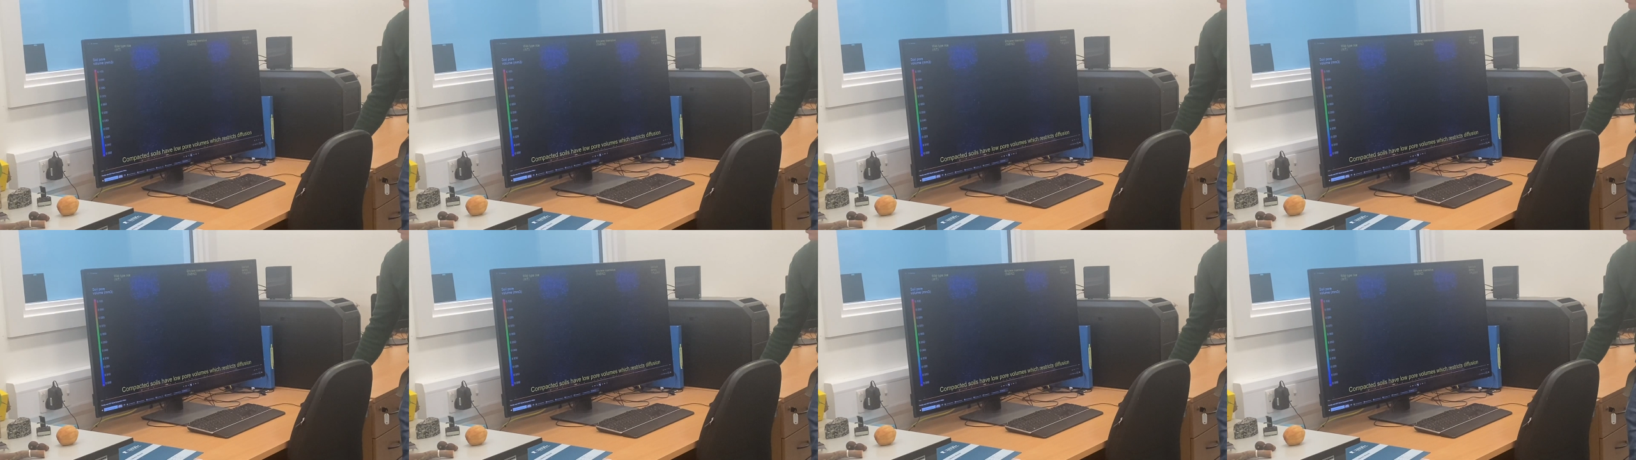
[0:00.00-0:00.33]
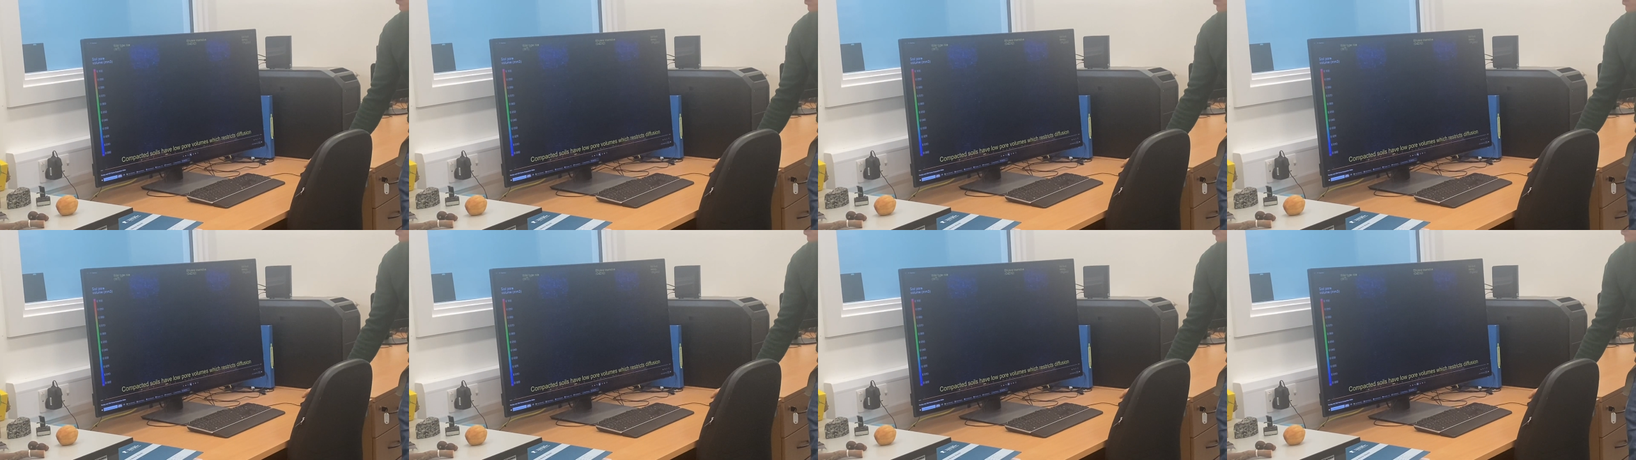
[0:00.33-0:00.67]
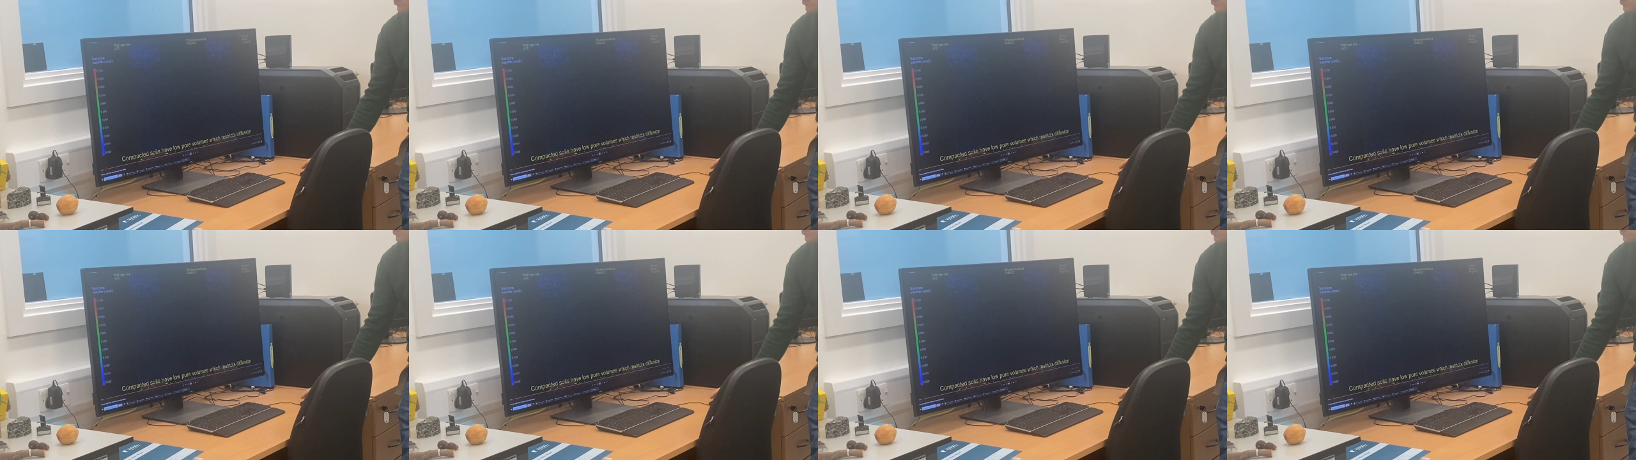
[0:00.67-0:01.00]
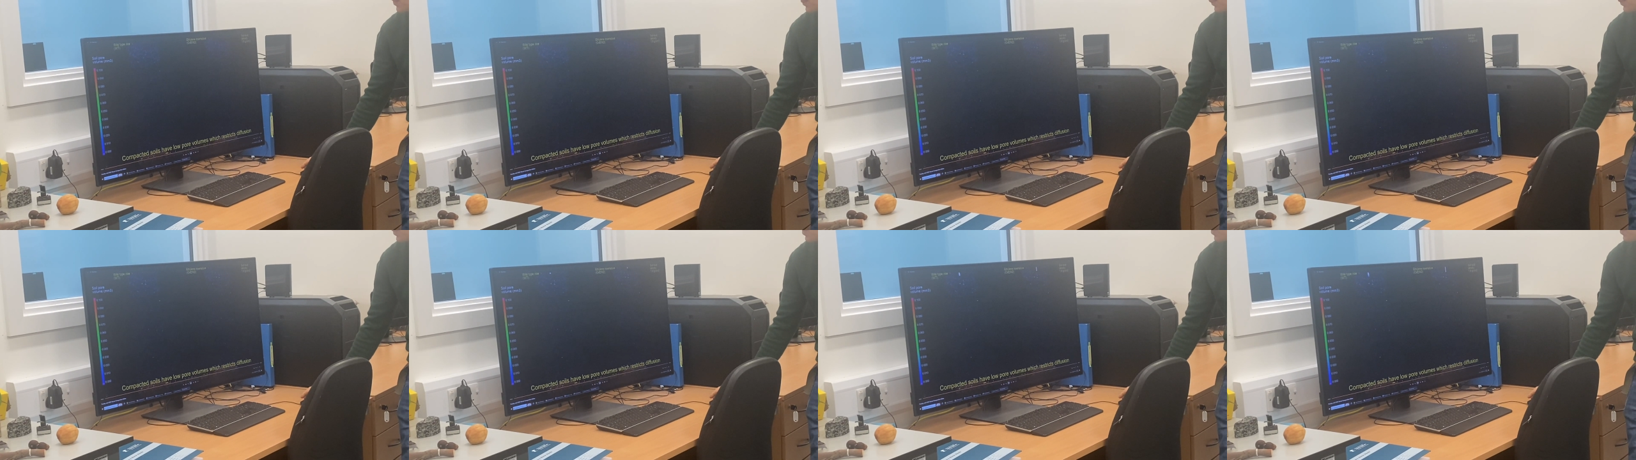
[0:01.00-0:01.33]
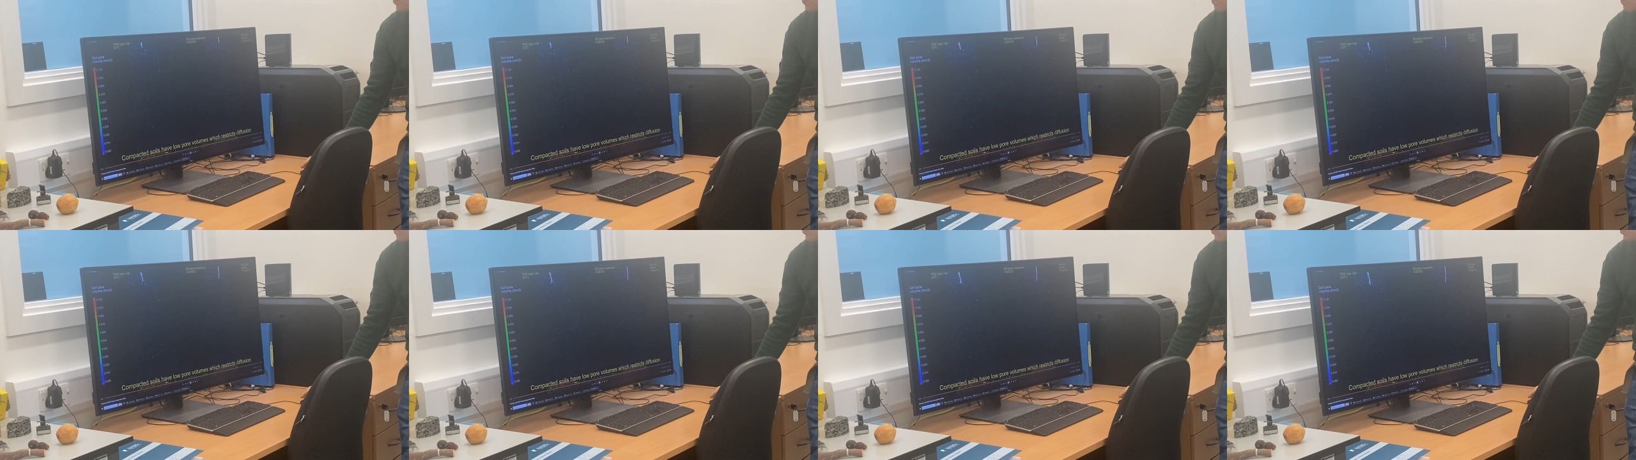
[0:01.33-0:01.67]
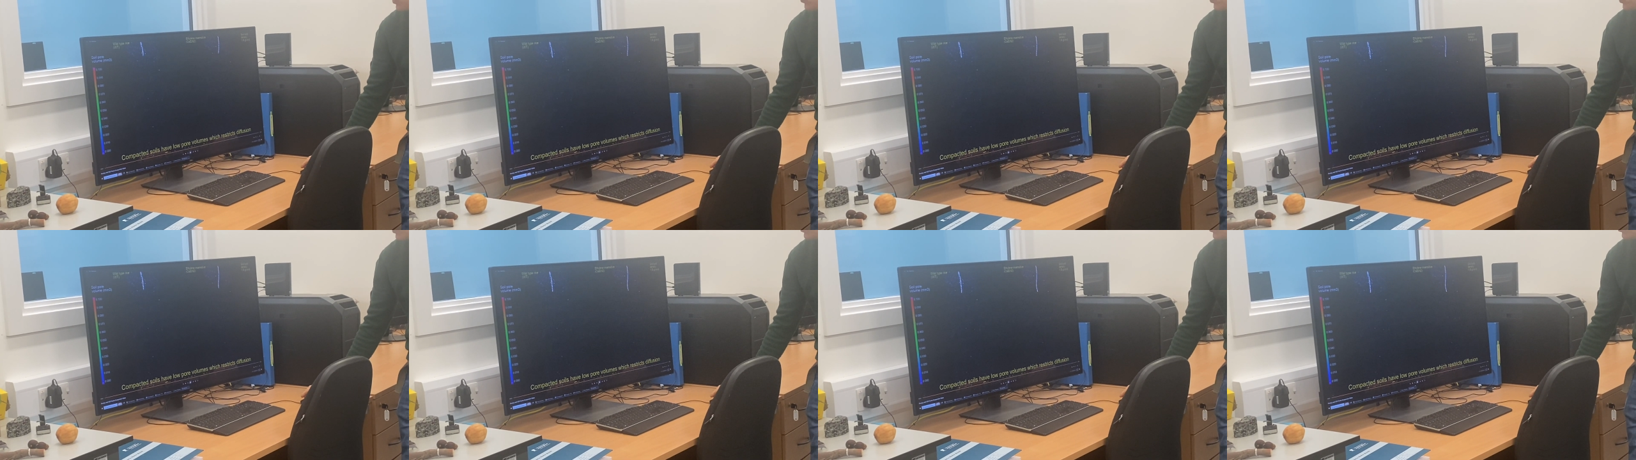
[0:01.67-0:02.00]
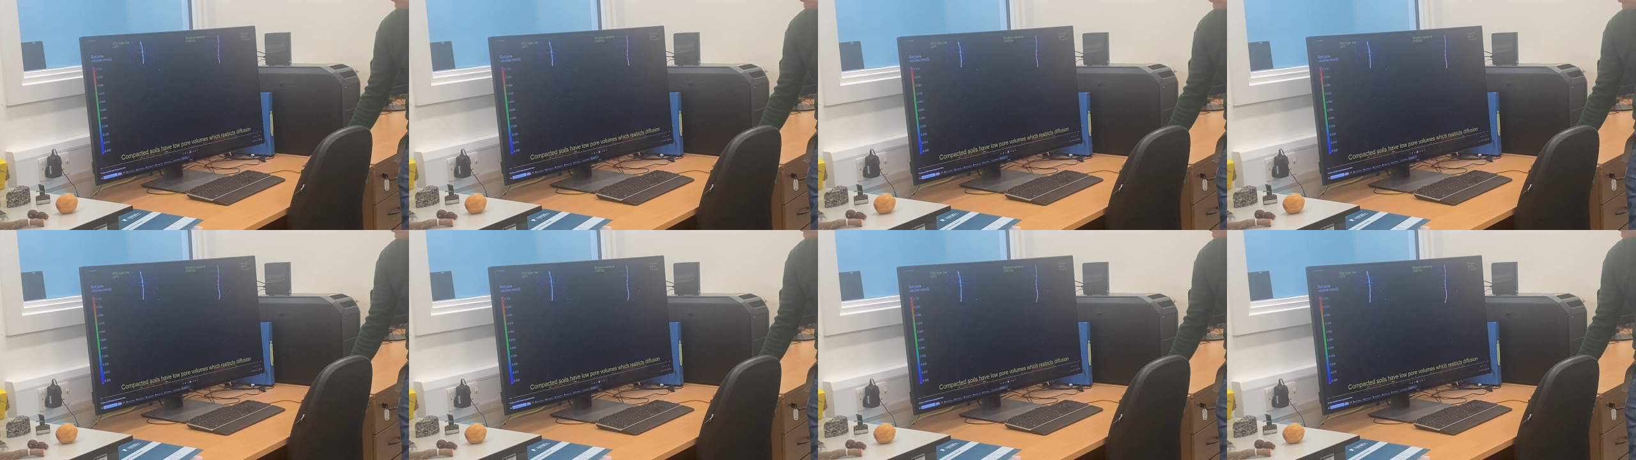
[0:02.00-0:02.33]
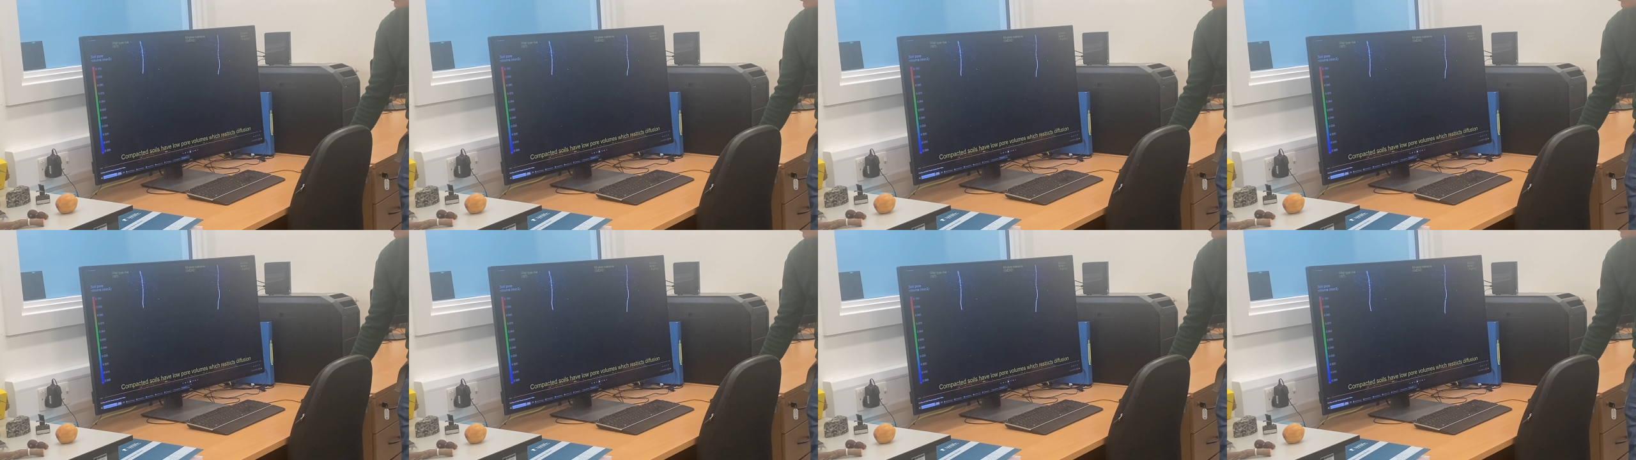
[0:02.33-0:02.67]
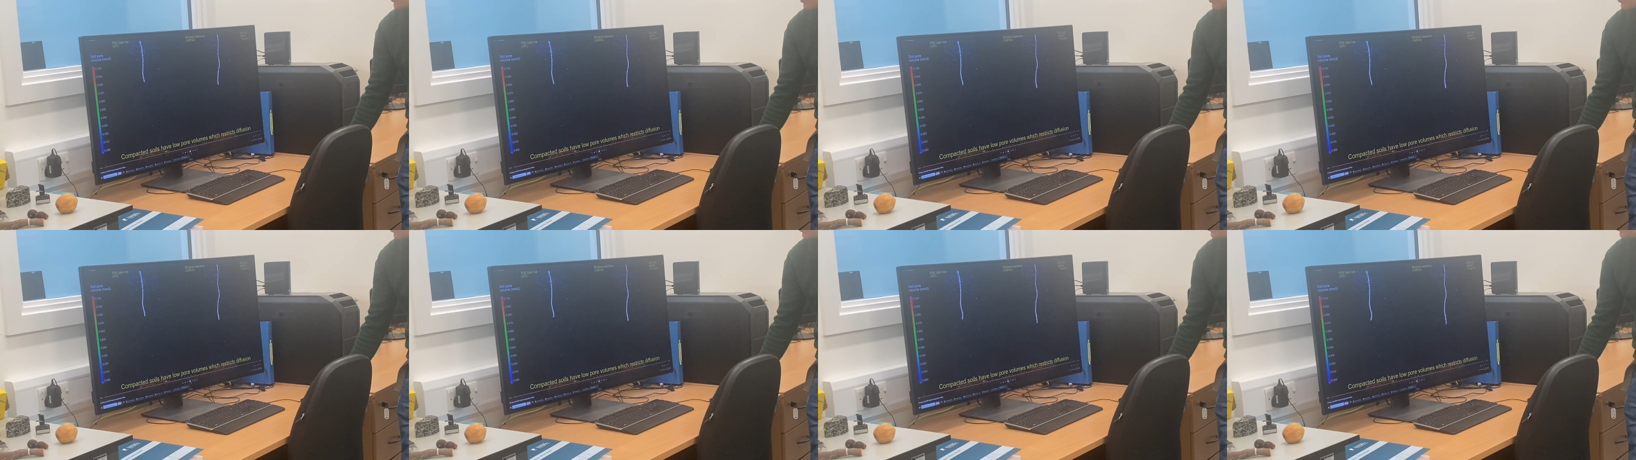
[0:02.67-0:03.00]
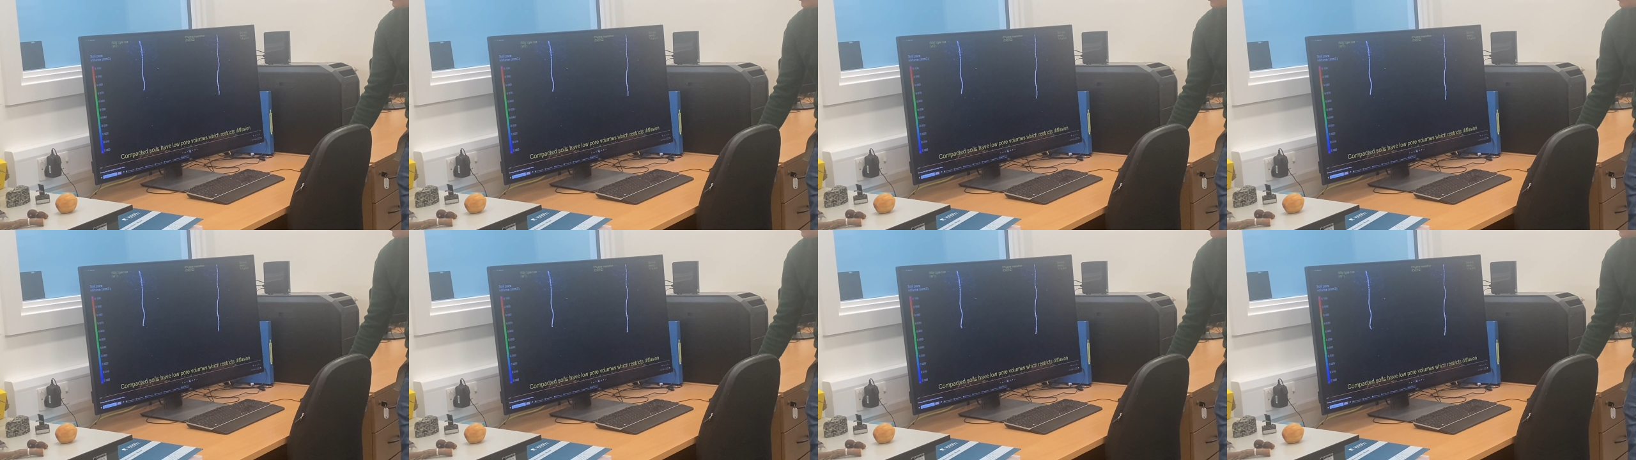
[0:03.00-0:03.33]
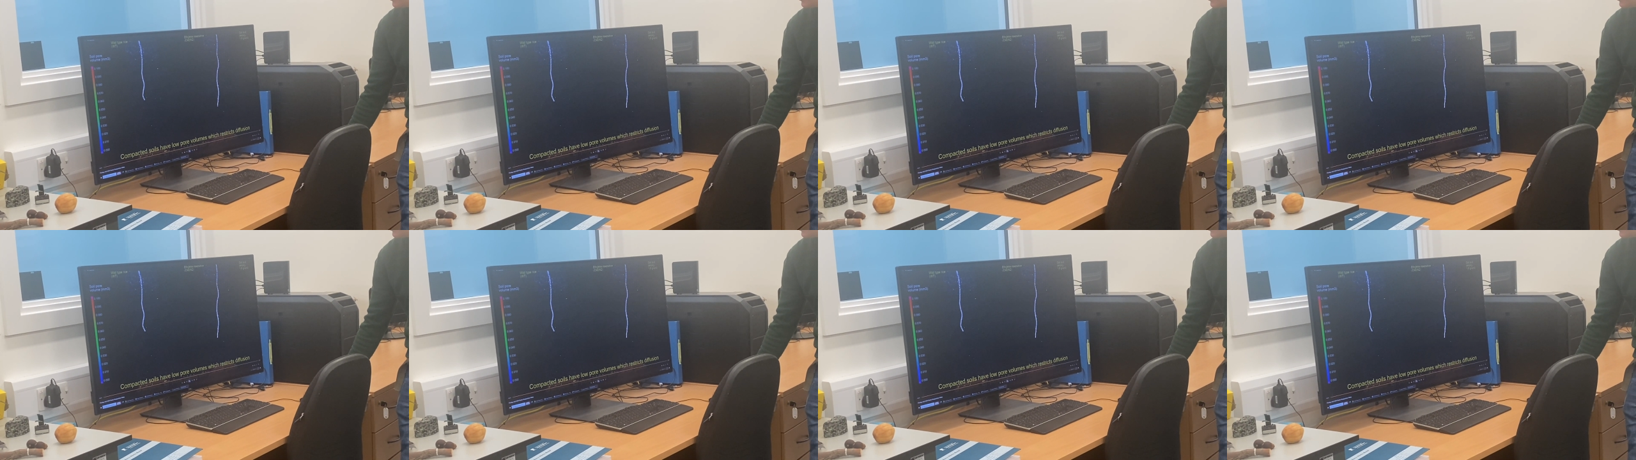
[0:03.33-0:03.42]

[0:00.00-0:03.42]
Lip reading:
(no speaker visible)